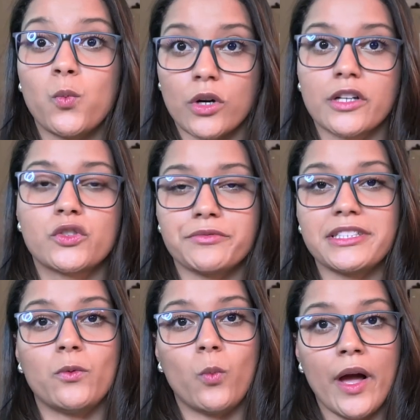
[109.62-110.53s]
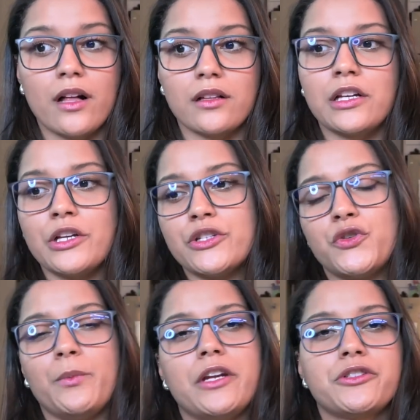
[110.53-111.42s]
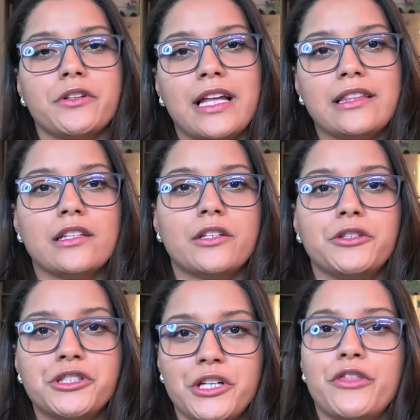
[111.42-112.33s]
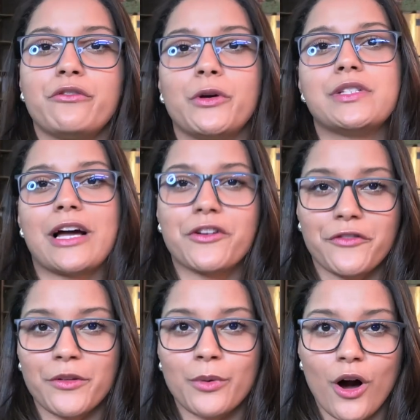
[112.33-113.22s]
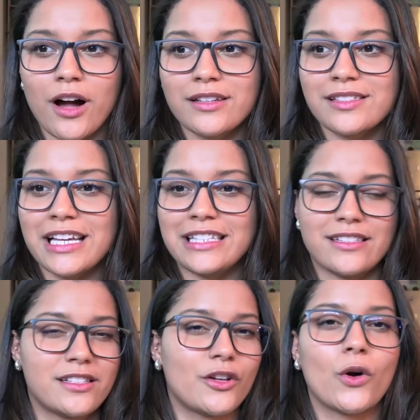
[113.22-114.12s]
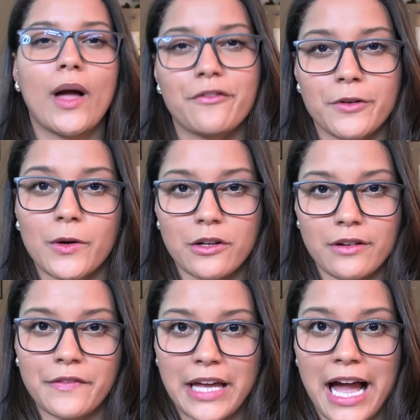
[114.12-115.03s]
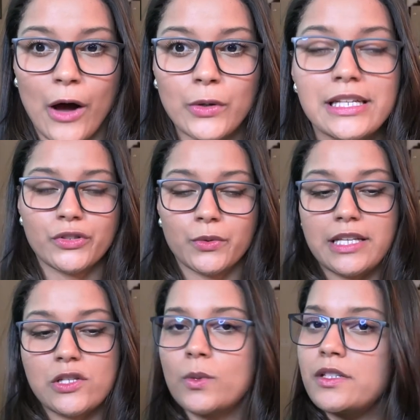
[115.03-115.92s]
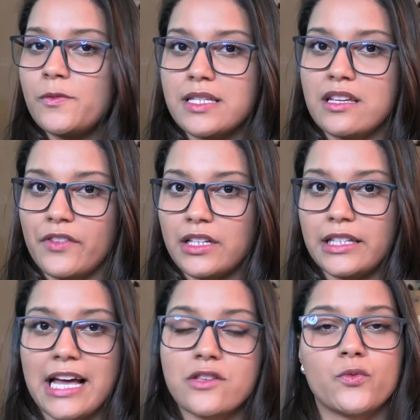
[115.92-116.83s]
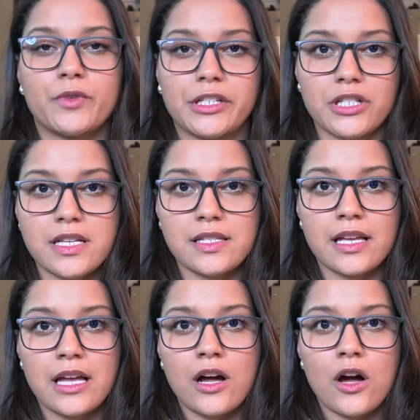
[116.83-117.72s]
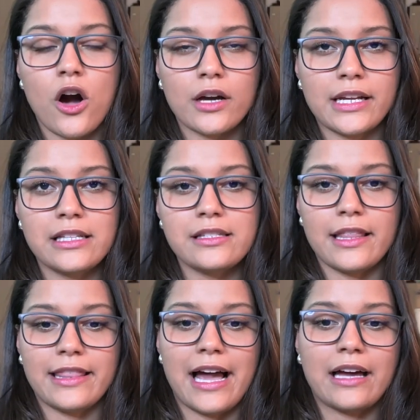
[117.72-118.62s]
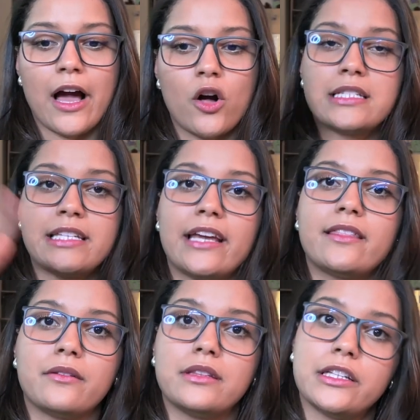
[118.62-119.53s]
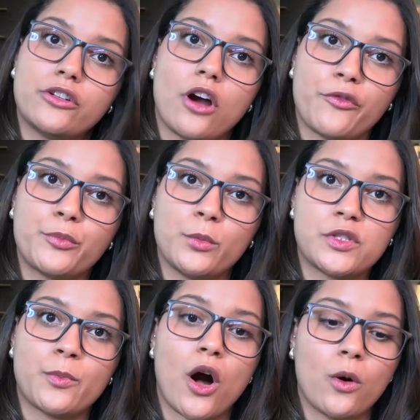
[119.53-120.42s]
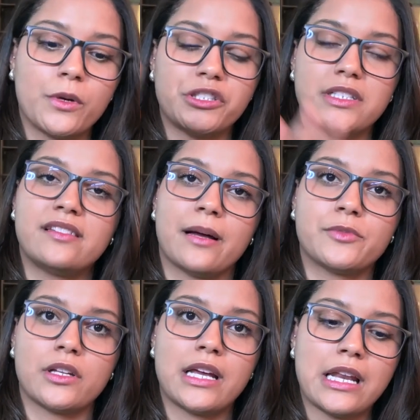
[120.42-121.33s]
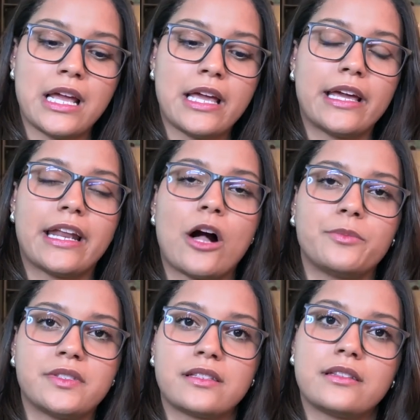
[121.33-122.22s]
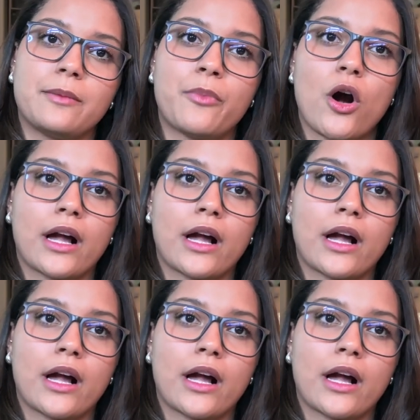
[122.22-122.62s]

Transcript: works really well to make sure that the litter she throws out of the box doesn't go everywhere around the house. So this one specifically has ridges on it that help take the litter off Pluma's paw when she steps on it. It helps the paw